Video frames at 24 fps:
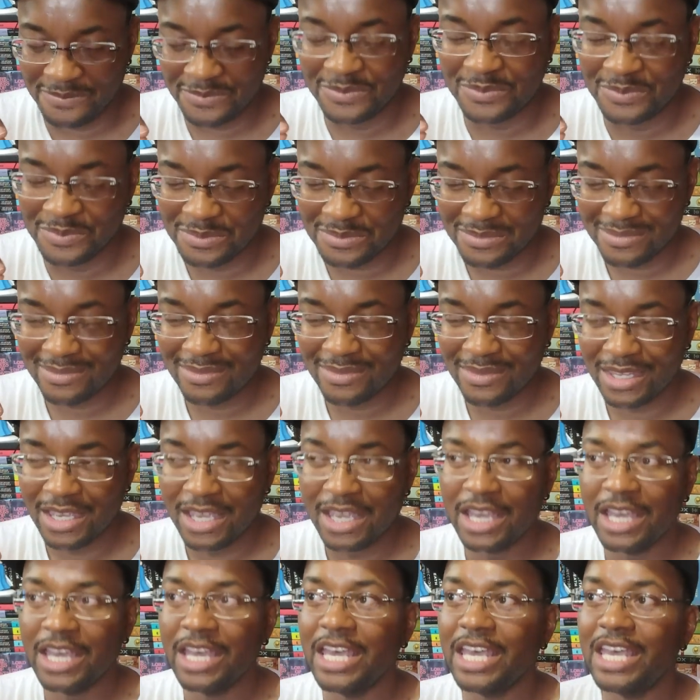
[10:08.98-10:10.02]
it
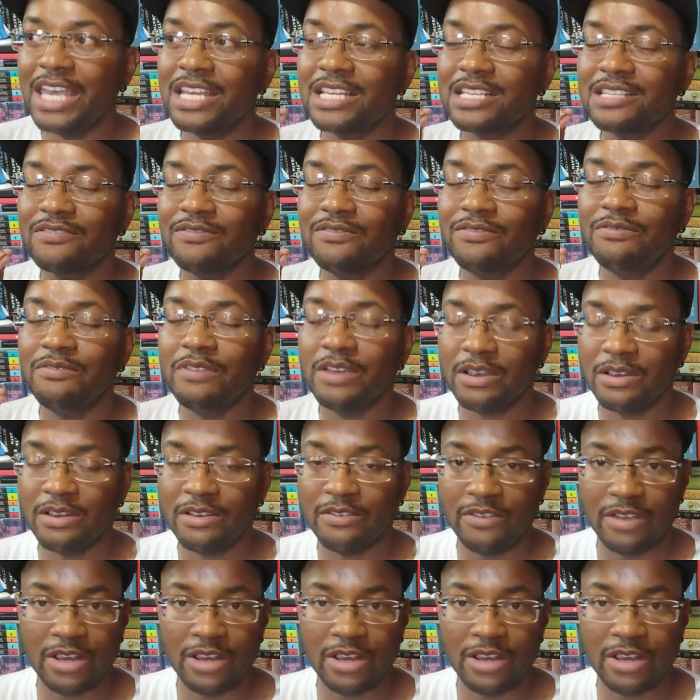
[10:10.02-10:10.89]
is very,